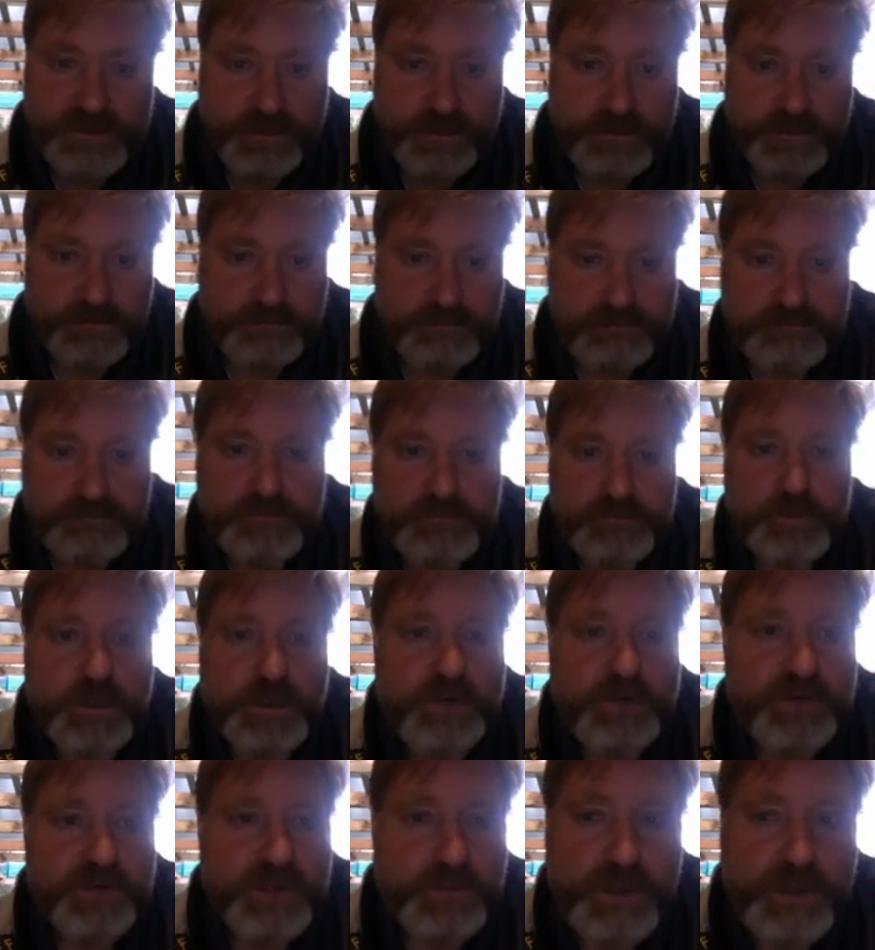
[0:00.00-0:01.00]
I'll talk
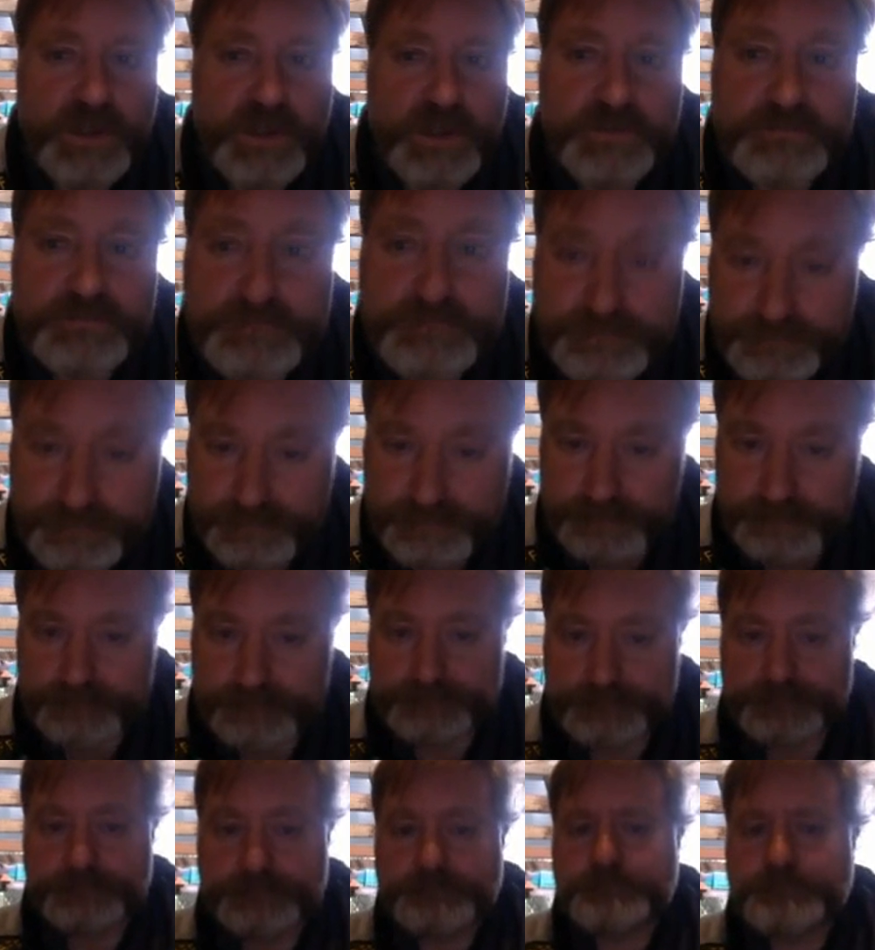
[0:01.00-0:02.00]
over again, won't
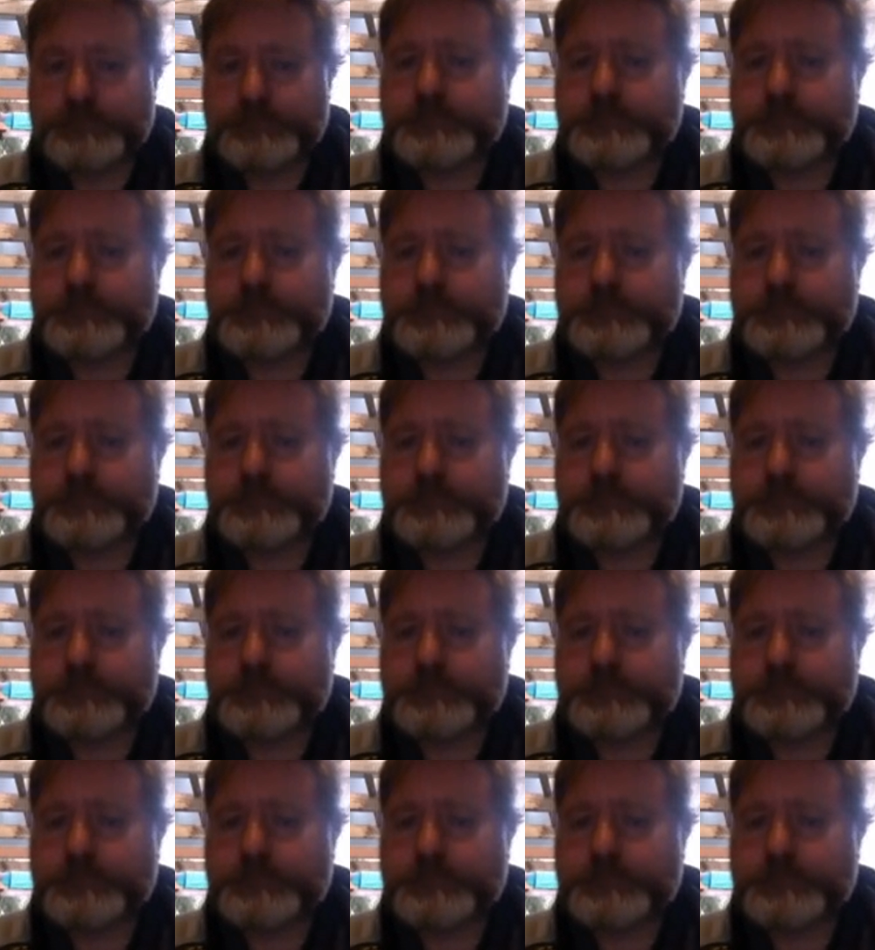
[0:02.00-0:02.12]
I?